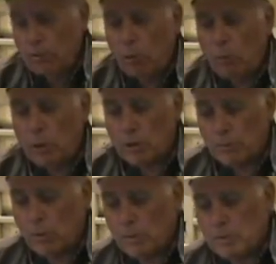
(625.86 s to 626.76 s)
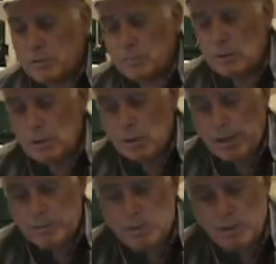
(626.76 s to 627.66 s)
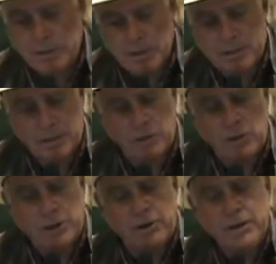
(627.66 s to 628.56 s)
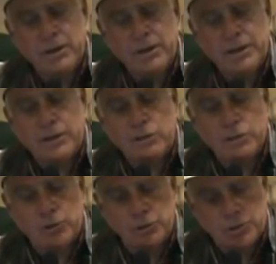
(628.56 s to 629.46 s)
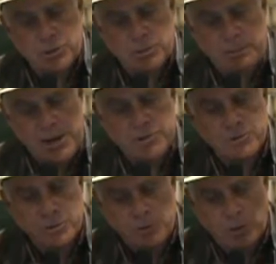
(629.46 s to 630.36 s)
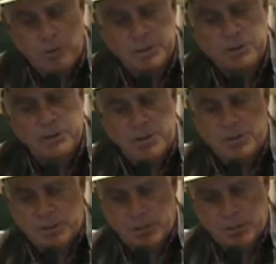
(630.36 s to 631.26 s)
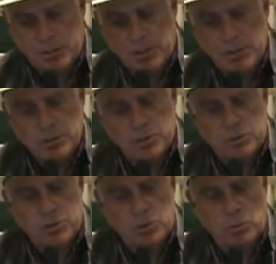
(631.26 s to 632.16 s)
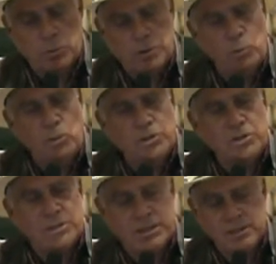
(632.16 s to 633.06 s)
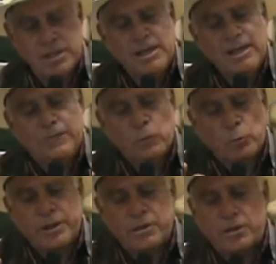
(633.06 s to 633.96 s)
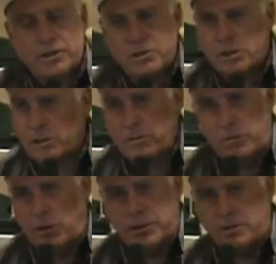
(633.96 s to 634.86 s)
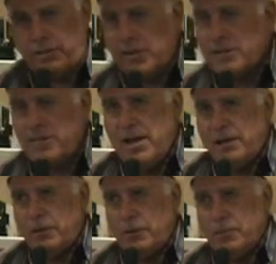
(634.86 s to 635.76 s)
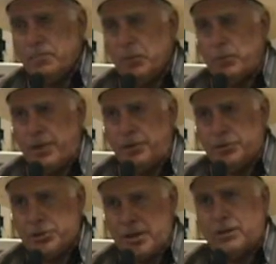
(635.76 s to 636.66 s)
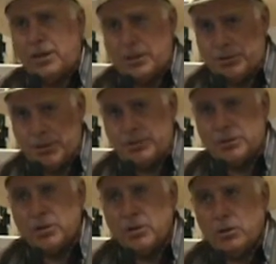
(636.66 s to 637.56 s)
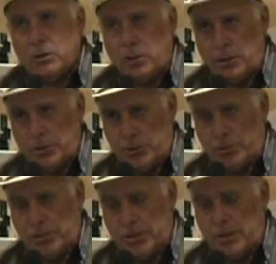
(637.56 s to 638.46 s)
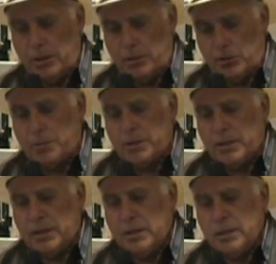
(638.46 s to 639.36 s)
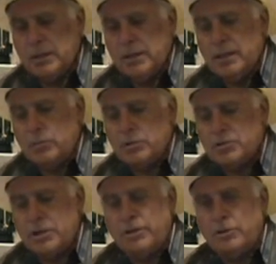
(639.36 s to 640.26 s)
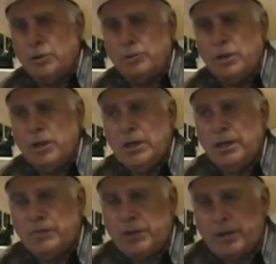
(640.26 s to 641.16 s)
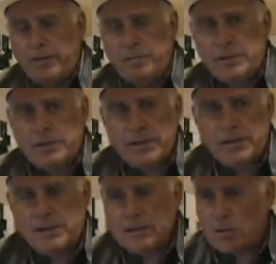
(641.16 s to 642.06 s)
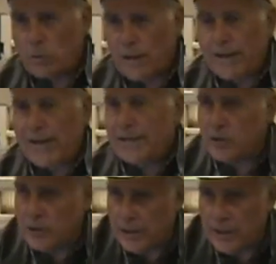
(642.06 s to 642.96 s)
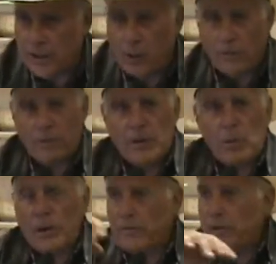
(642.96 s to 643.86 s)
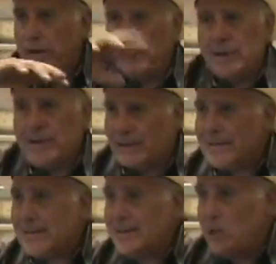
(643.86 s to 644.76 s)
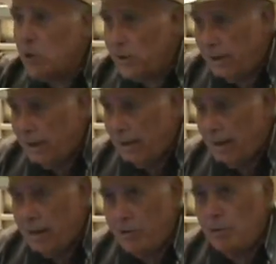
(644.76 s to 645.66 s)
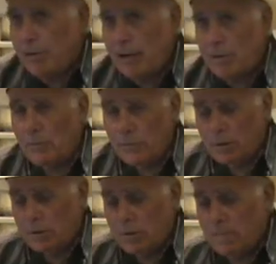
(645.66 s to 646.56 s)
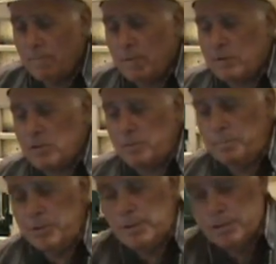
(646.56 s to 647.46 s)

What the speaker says: the whole book of Romans. And so, as I said earlier, Hitler used the pastors in Germany to teach this to churchgoers, in which it says, if you read it on its face value, without understanding the context or interpreting it, it will tell you if the government says it's okay, it's okay. Or if whatever the government does is okay. And you and I both know that simply